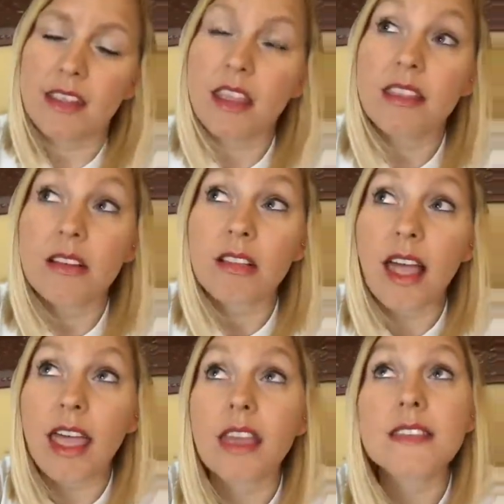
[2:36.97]
And they're
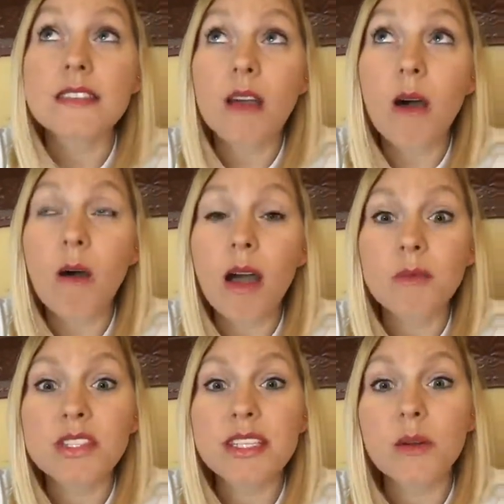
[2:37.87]
like, so
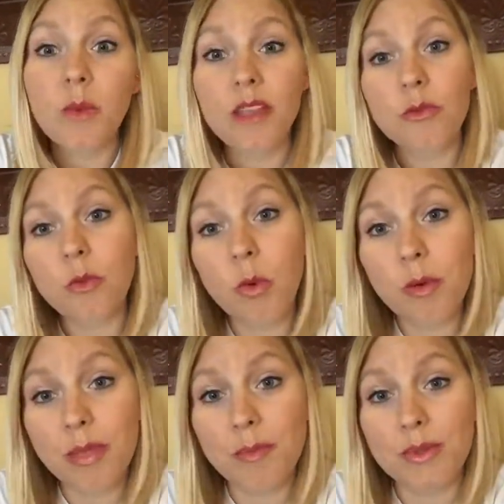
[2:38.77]
I'm just going to wait for more
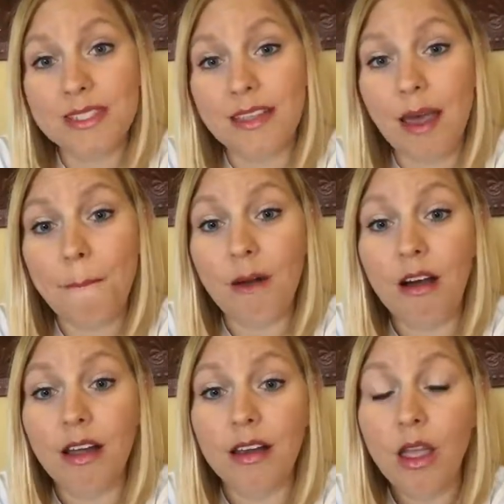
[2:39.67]
people to come
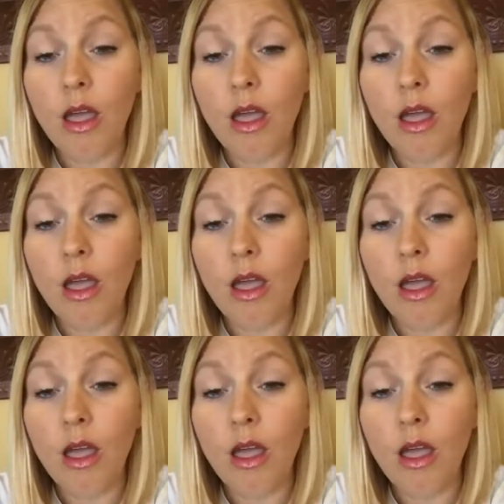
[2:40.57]
on.